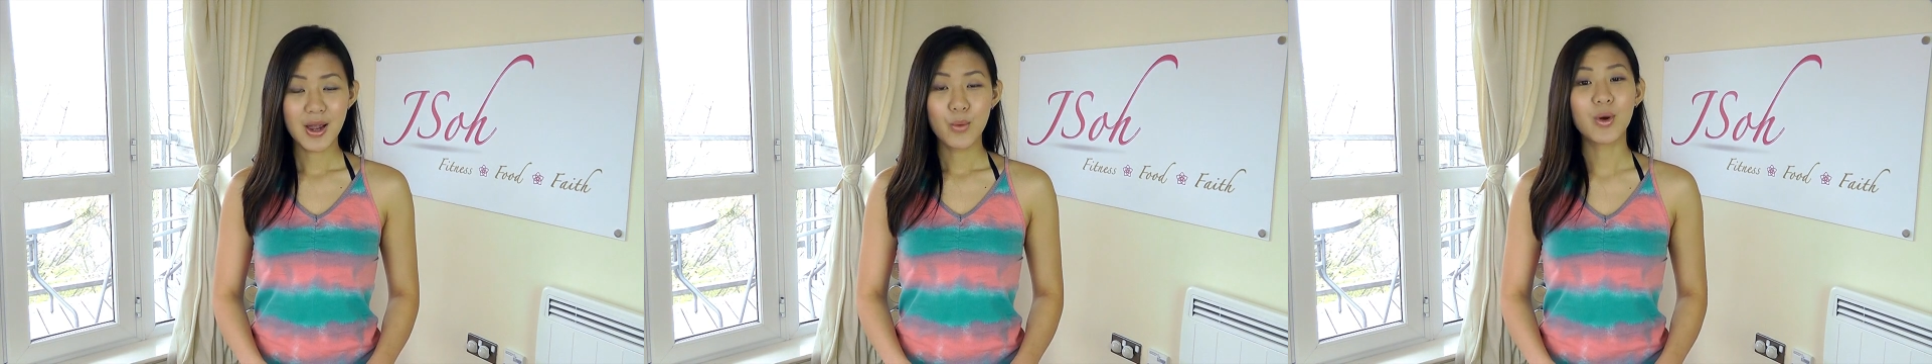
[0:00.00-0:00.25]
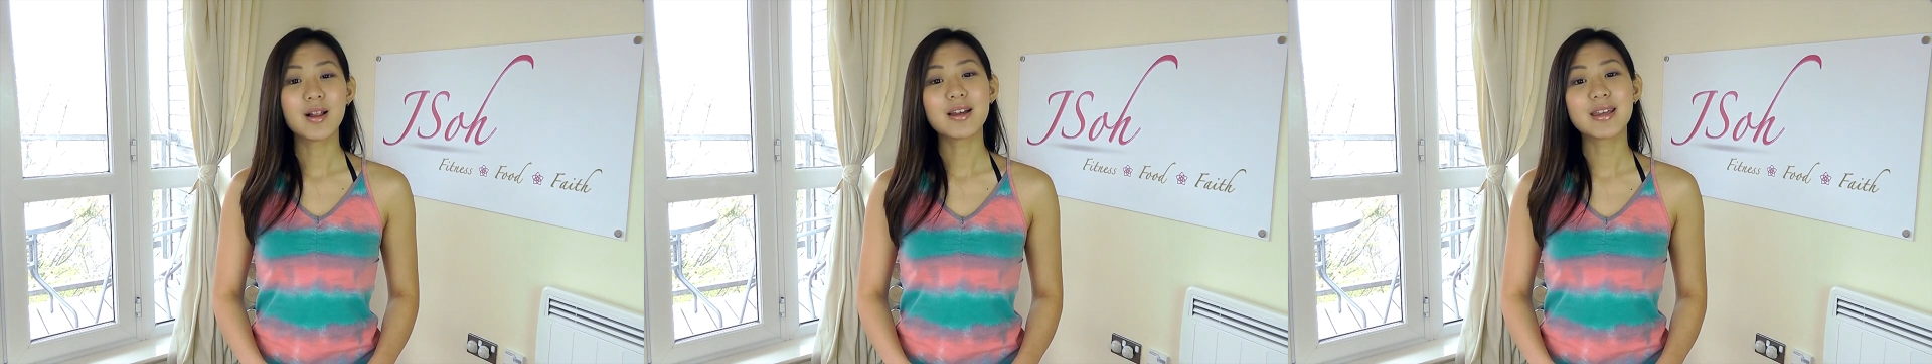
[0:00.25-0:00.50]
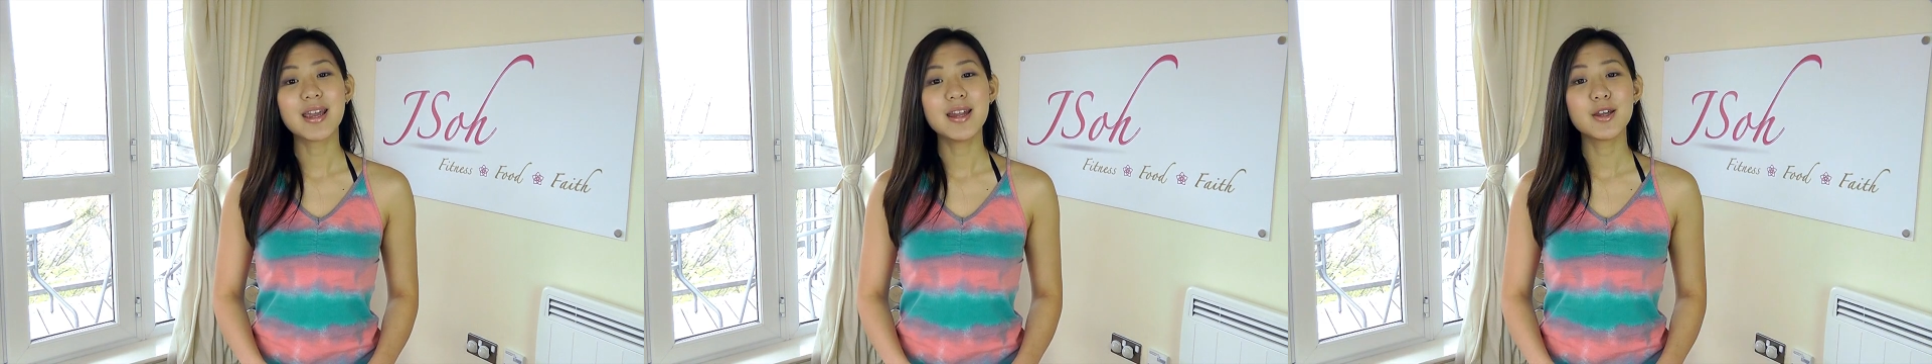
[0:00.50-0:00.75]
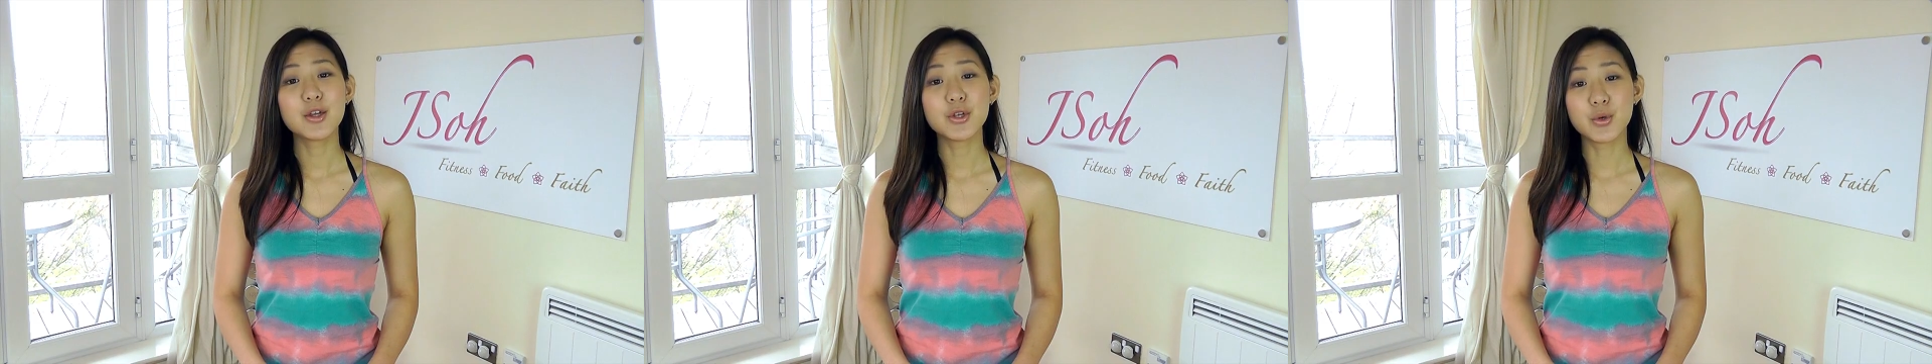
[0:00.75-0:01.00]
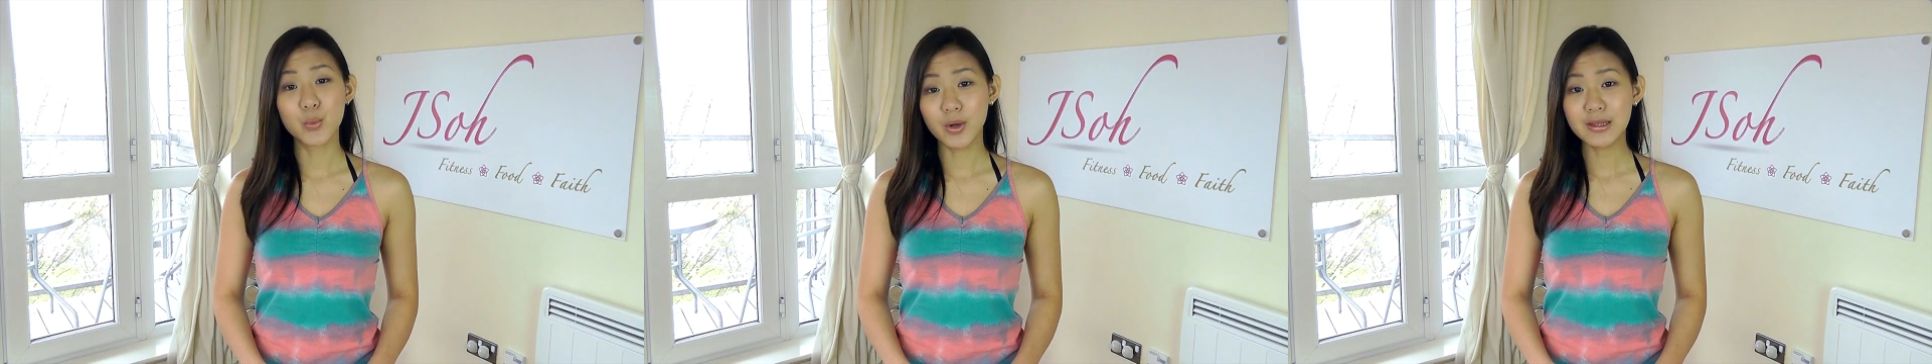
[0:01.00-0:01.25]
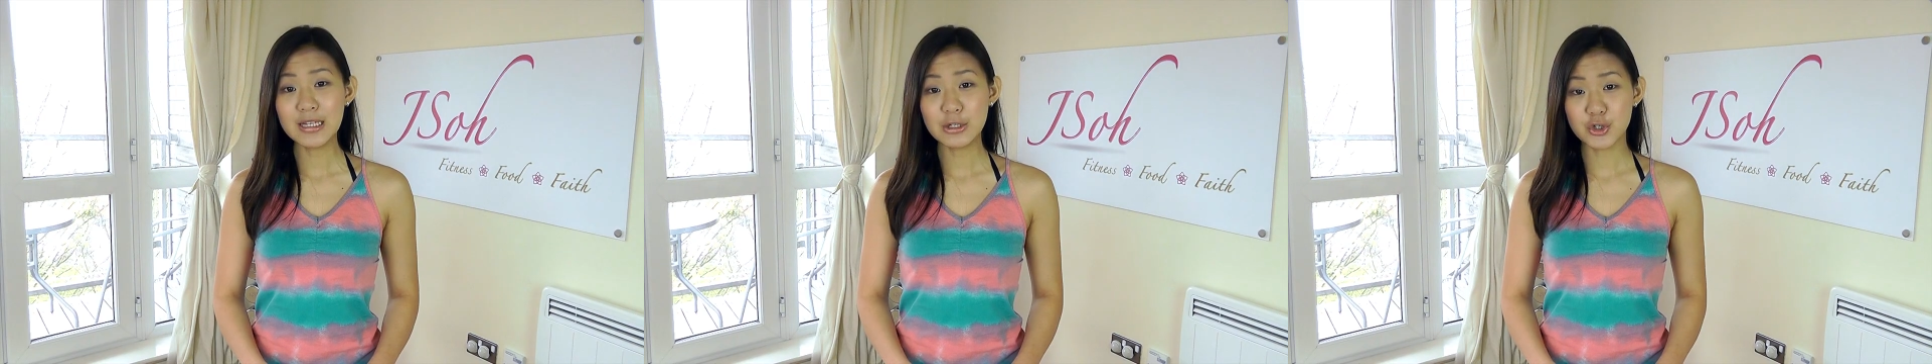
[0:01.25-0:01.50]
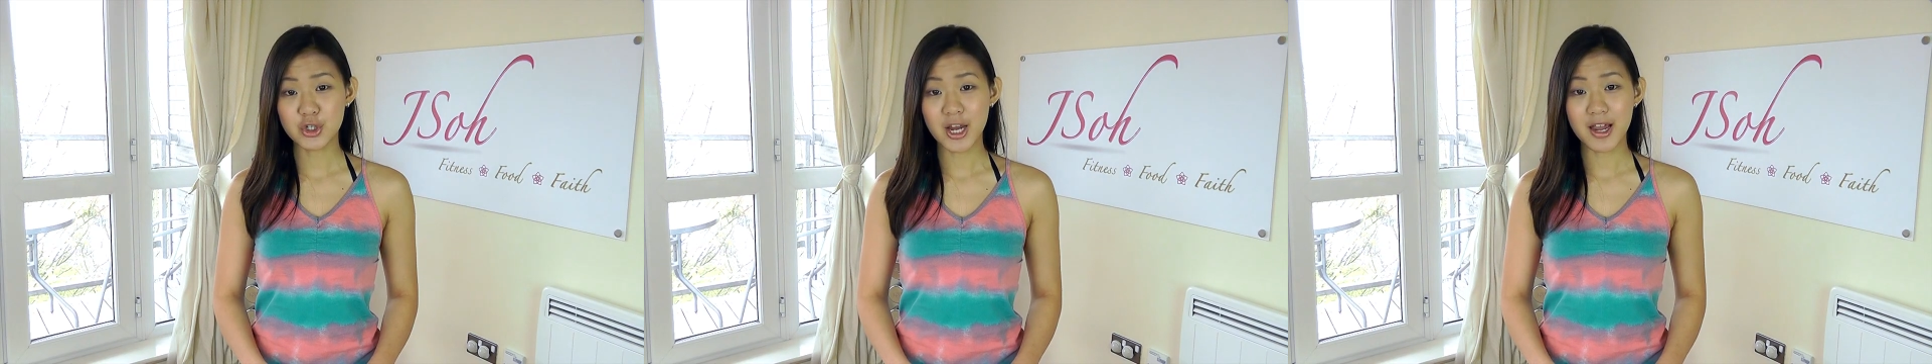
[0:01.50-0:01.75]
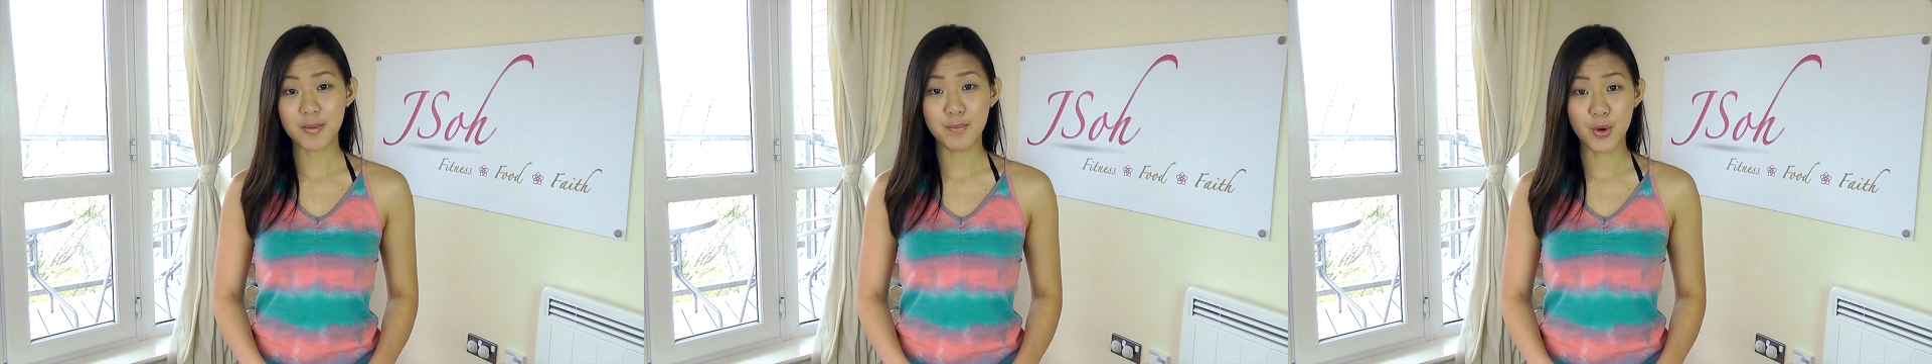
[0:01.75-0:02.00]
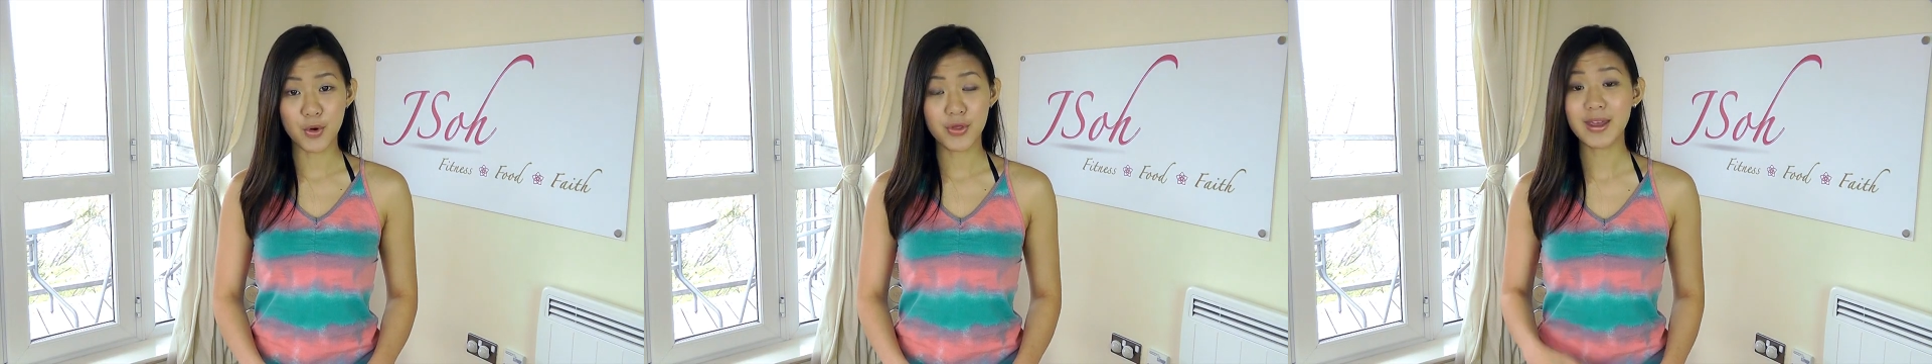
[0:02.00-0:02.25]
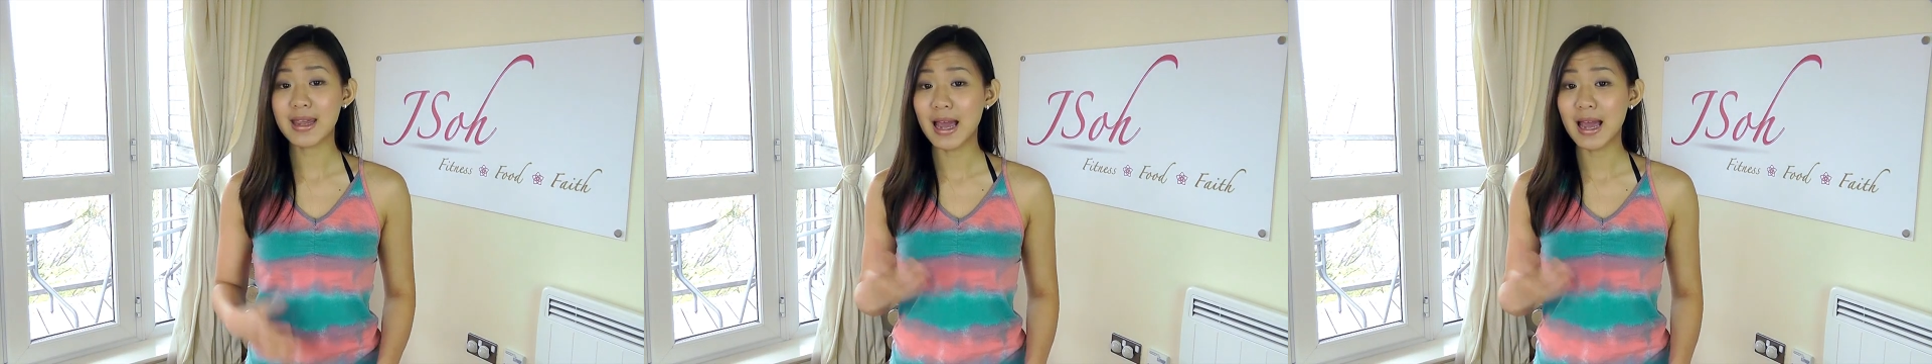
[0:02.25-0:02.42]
Well, again, you will need to check both